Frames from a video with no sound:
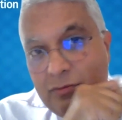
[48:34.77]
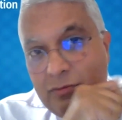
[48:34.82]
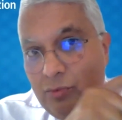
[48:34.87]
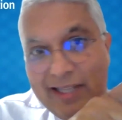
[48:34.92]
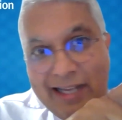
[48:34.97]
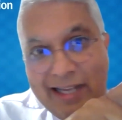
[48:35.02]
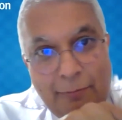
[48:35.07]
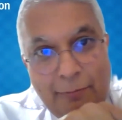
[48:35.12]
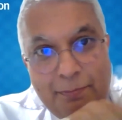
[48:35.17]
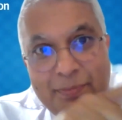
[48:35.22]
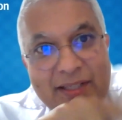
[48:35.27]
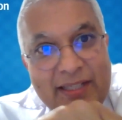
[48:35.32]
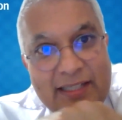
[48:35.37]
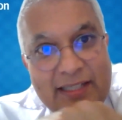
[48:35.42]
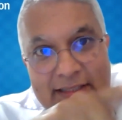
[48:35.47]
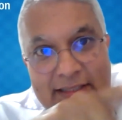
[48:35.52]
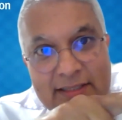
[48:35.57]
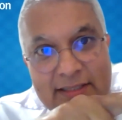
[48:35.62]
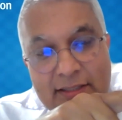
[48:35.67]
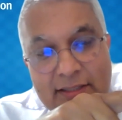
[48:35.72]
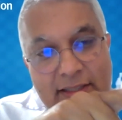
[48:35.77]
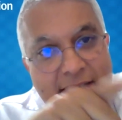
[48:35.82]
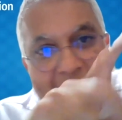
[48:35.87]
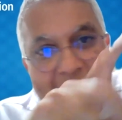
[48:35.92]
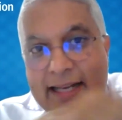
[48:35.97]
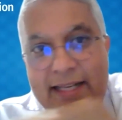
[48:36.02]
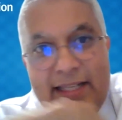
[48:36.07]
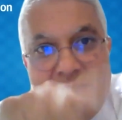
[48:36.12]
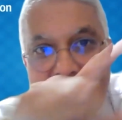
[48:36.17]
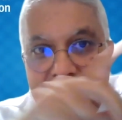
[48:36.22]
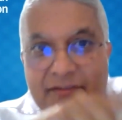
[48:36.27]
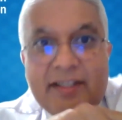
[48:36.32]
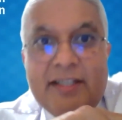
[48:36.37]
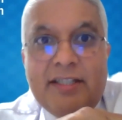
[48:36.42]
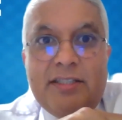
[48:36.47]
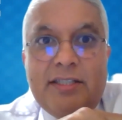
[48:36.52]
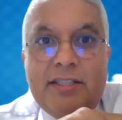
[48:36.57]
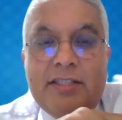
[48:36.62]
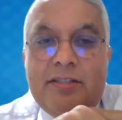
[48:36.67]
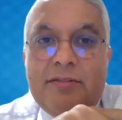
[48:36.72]
Without peace, any of
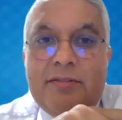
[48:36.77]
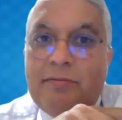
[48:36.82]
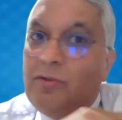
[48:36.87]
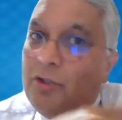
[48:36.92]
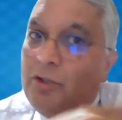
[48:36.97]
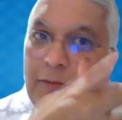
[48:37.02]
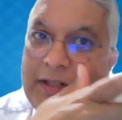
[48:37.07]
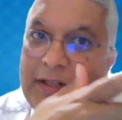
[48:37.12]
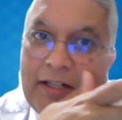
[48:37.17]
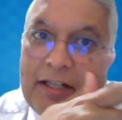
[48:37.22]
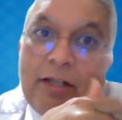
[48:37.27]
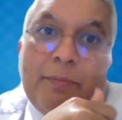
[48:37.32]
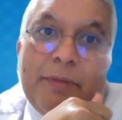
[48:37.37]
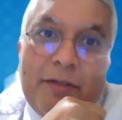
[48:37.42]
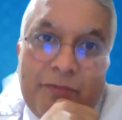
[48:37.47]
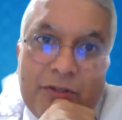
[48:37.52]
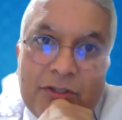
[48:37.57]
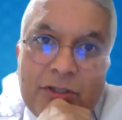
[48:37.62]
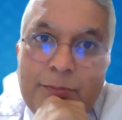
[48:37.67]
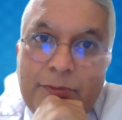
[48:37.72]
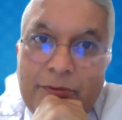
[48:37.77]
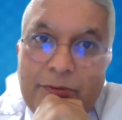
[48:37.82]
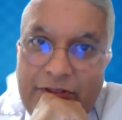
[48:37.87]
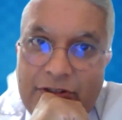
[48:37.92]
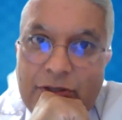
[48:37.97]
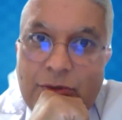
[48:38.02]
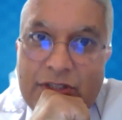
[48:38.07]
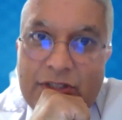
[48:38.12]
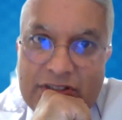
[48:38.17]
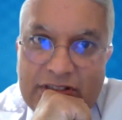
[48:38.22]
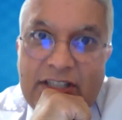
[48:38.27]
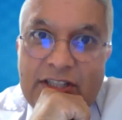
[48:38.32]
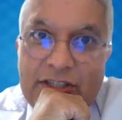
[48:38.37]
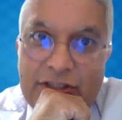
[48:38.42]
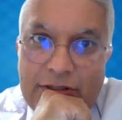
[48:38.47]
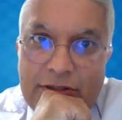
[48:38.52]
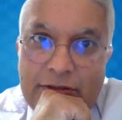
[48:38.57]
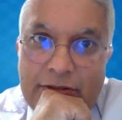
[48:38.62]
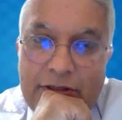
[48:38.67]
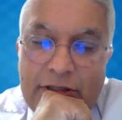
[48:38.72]
this could be a little bit of a superficial
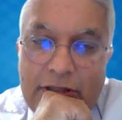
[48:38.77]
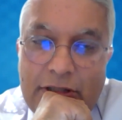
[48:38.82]
discussion.